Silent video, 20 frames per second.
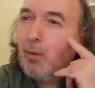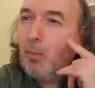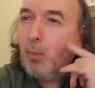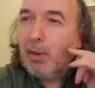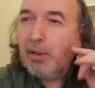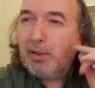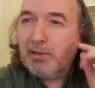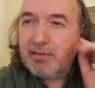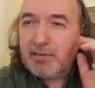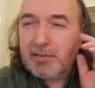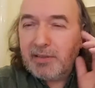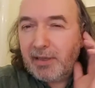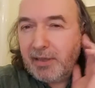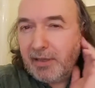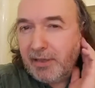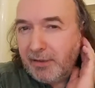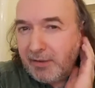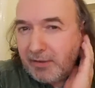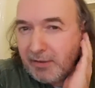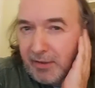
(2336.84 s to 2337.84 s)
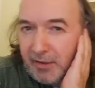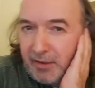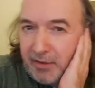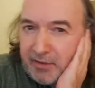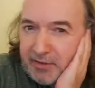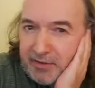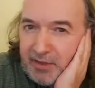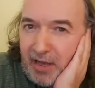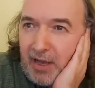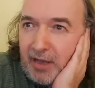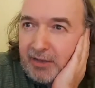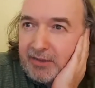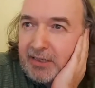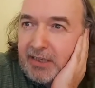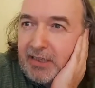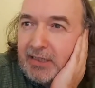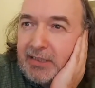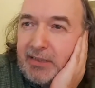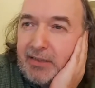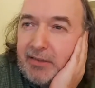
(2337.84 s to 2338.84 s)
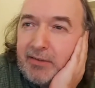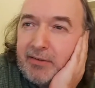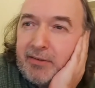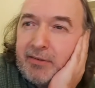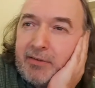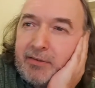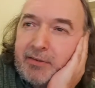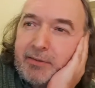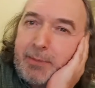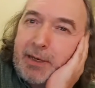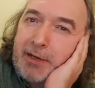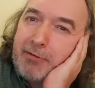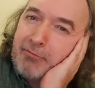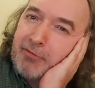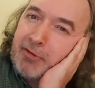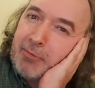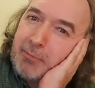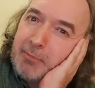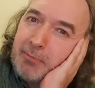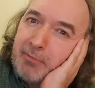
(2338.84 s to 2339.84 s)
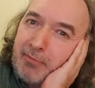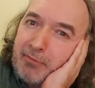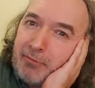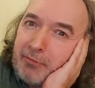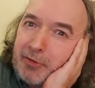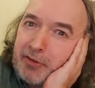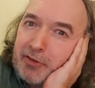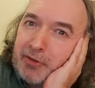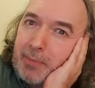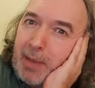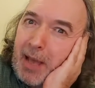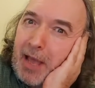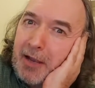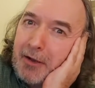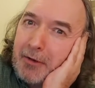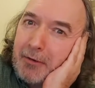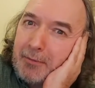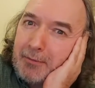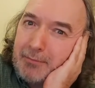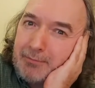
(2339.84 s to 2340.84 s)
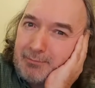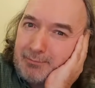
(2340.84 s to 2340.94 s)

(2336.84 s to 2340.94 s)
where the skin sardined to make room for a smile,